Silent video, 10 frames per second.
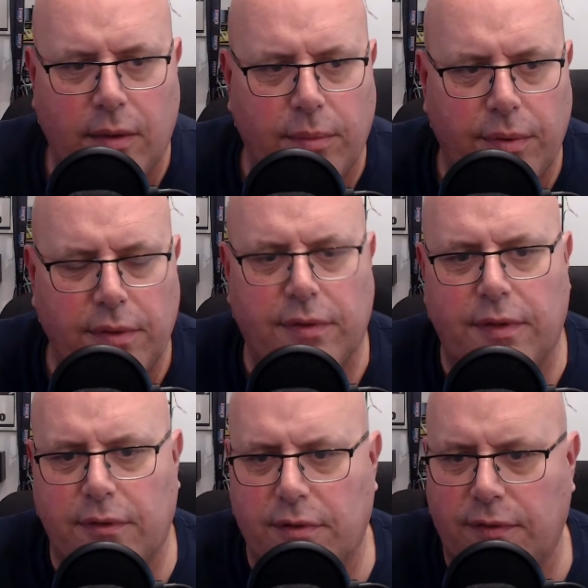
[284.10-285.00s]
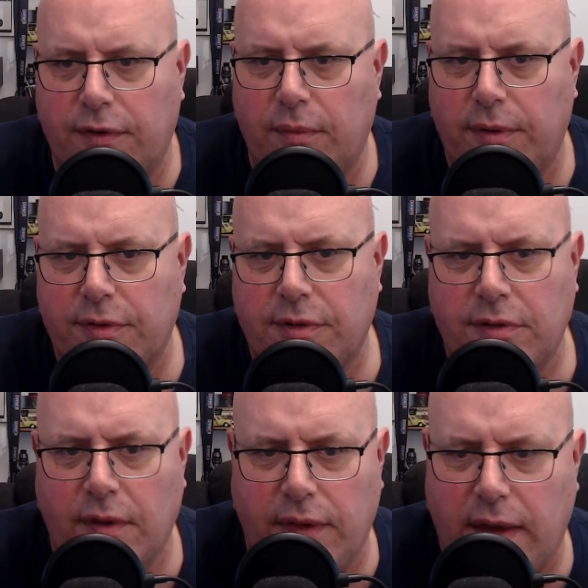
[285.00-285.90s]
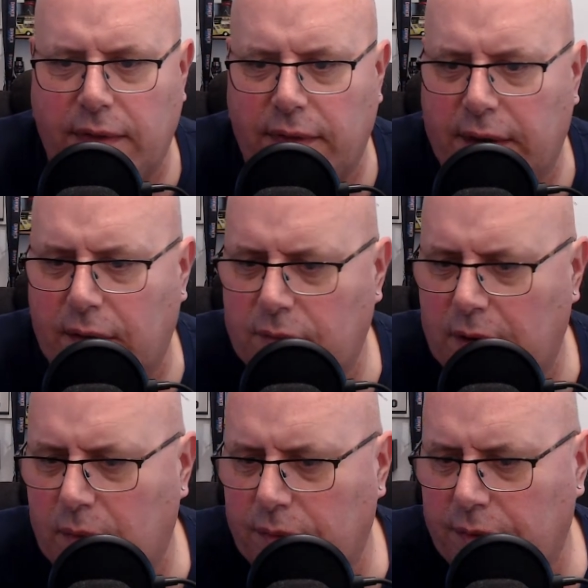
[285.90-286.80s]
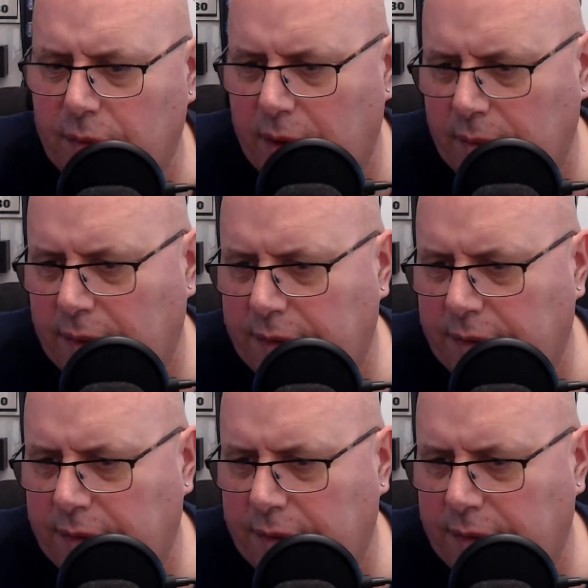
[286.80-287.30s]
but there is a few businesses on there that they don't really want to work with.